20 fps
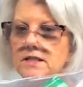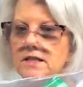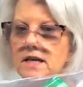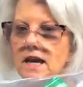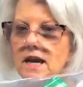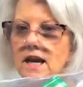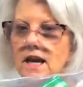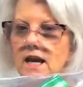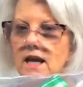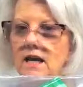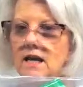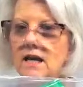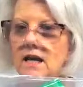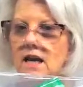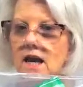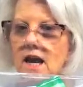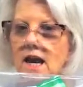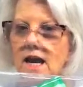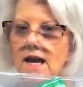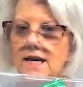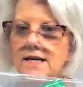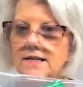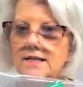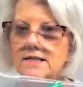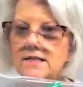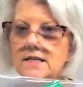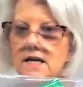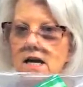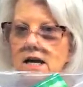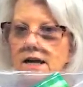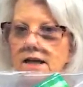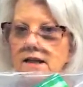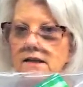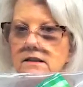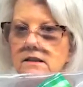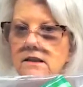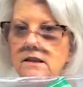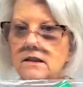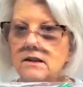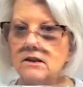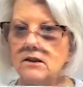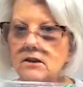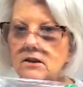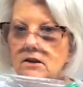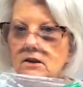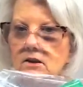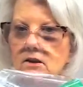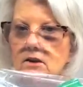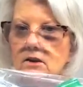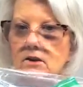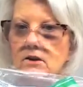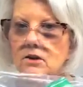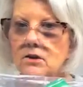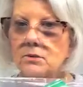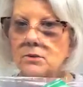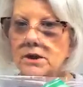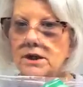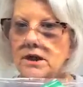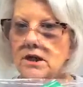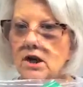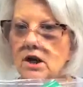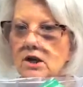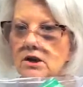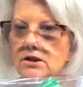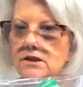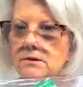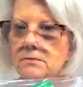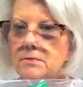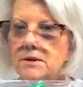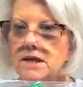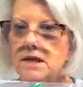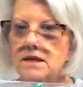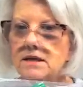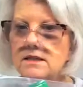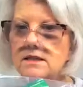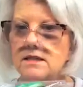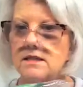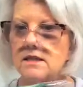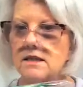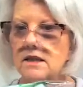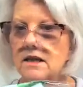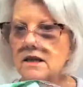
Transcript: Day and a sign. 3 yards a piece.